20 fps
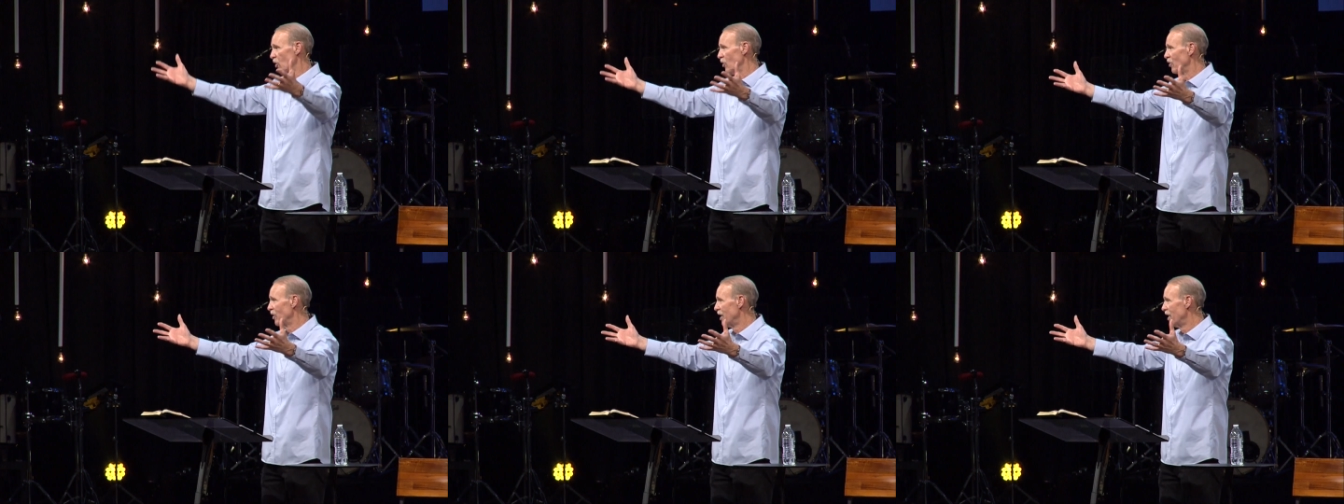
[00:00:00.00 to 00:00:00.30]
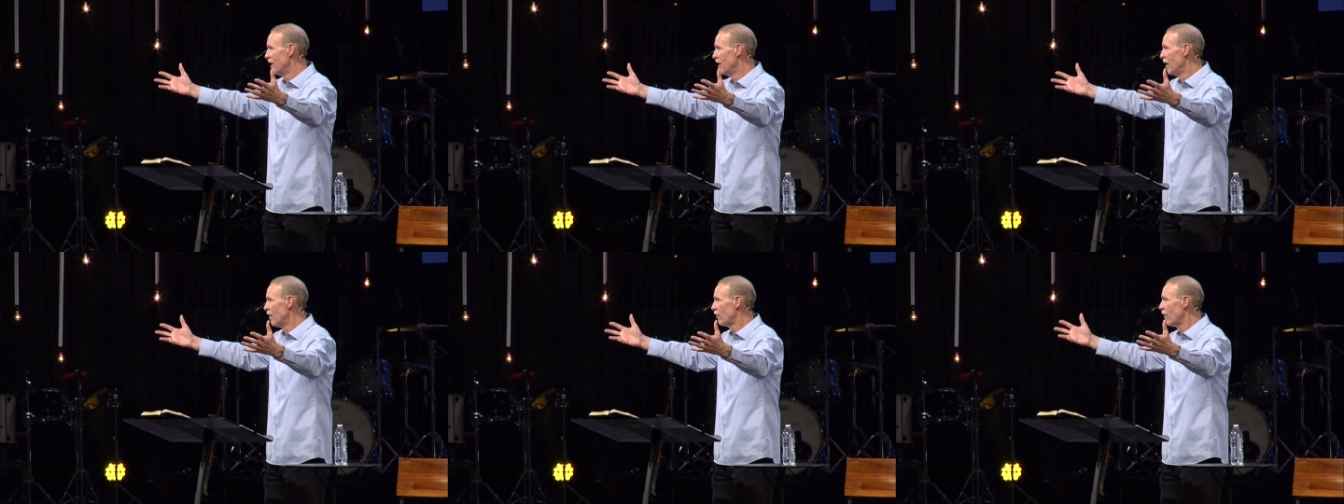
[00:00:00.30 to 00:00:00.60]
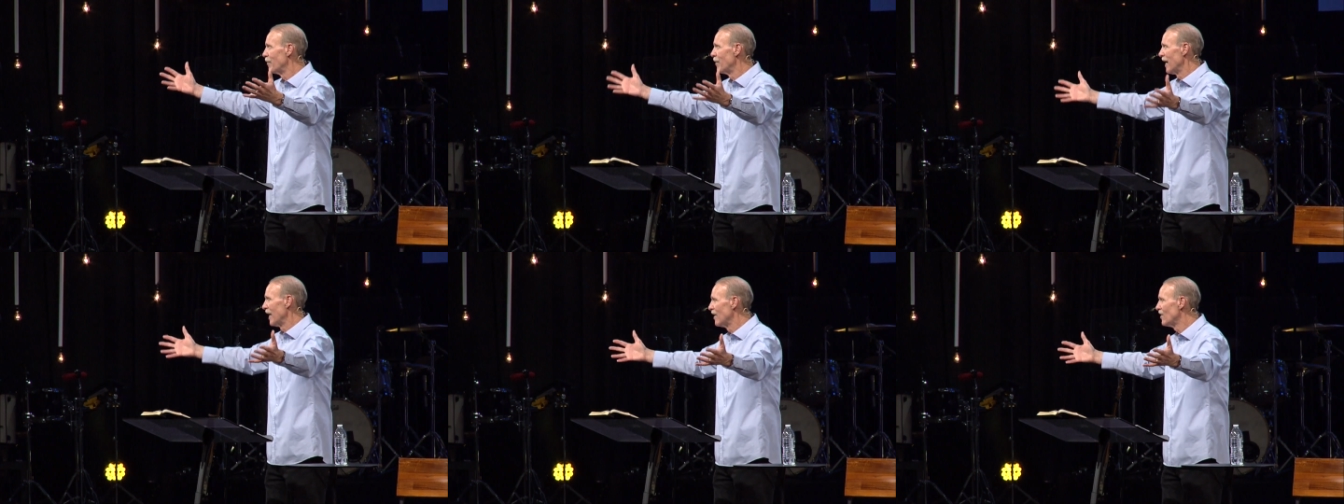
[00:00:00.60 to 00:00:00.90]
you
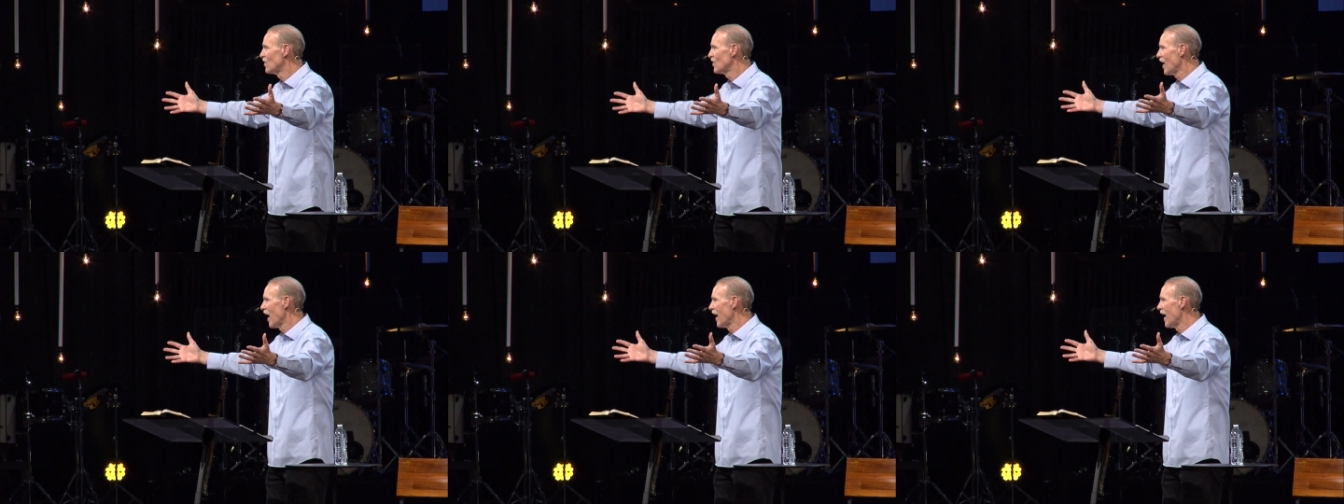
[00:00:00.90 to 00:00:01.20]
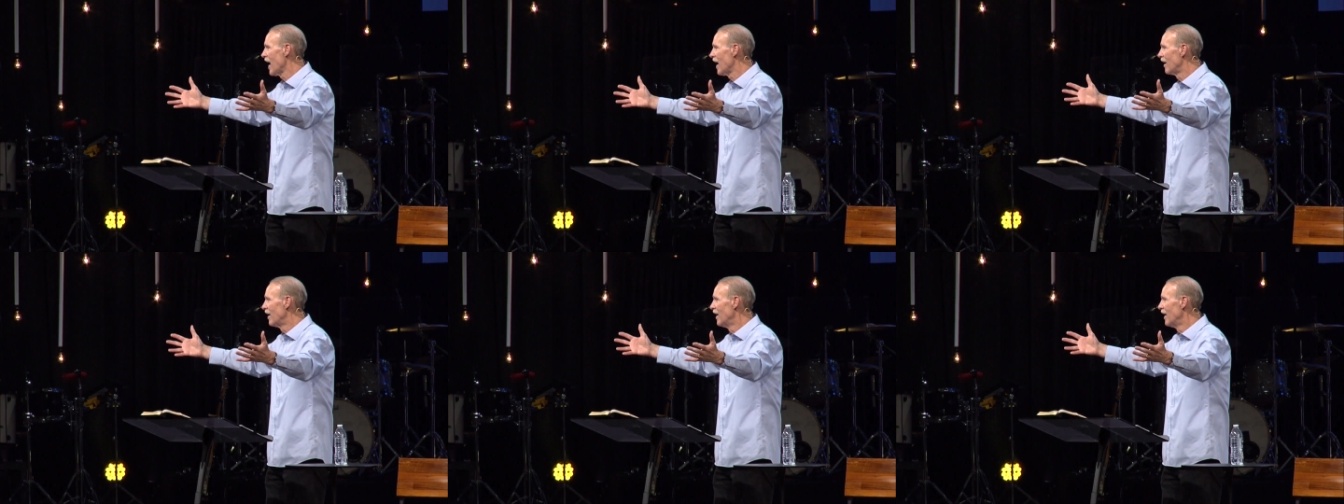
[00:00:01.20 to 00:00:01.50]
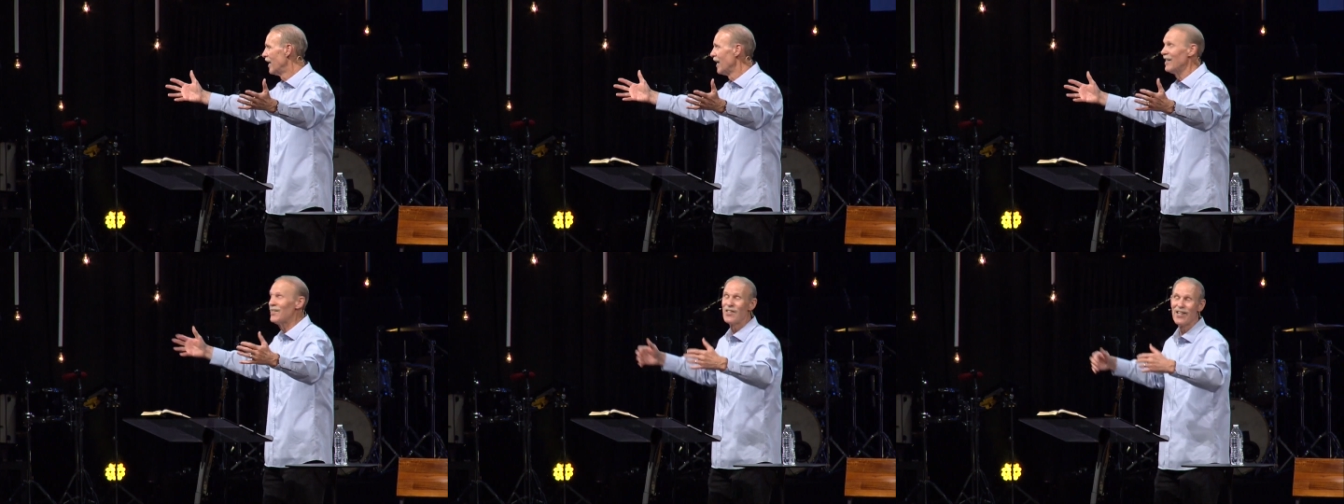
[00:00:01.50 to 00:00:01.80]
from the inside out.
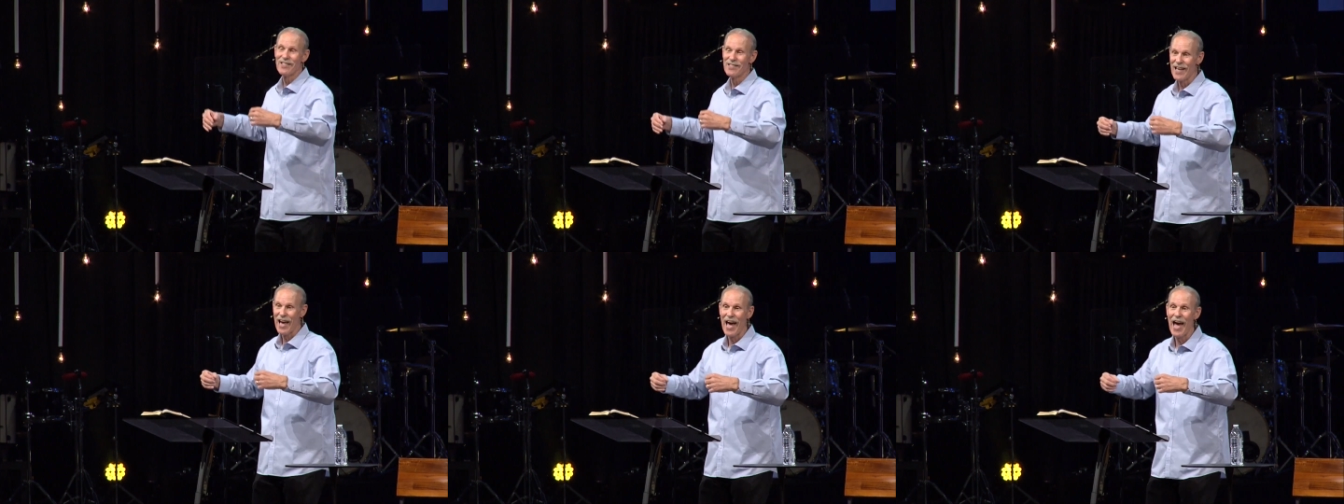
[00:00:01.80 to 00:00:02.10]
It just